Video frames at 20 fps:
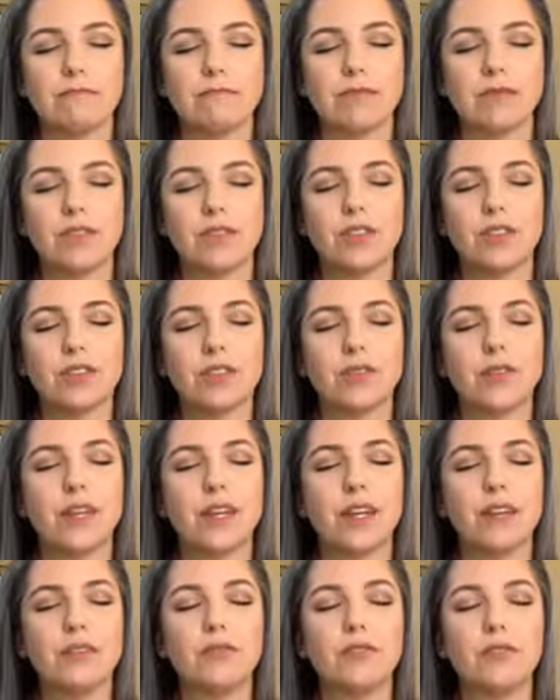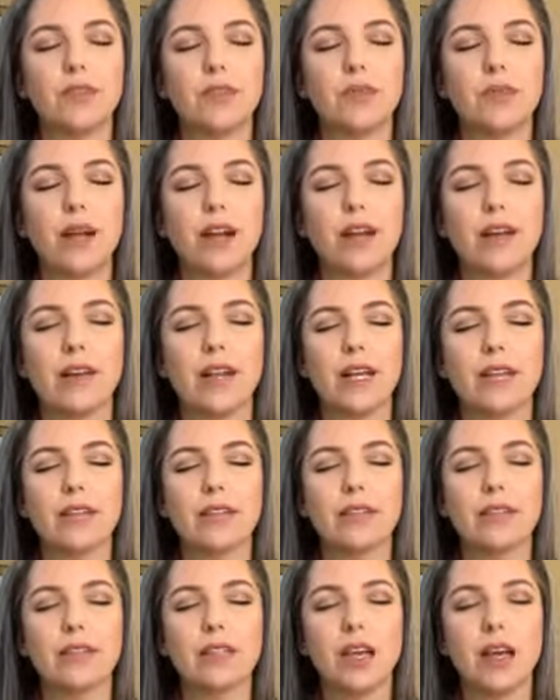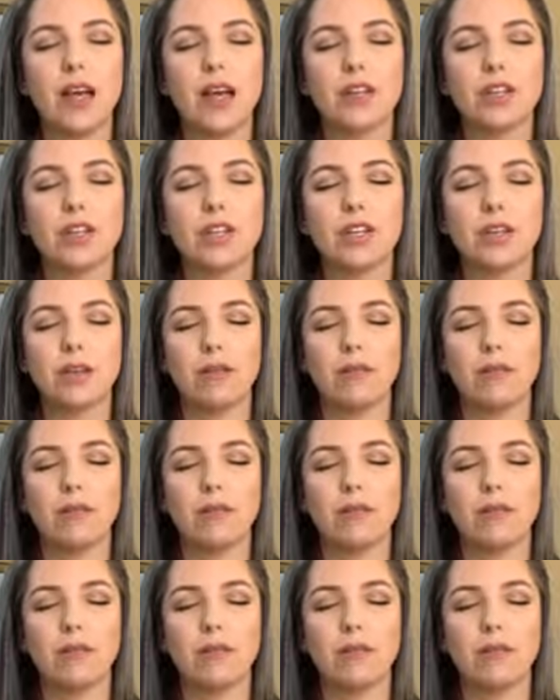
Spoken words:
in the screen of your awareness, touch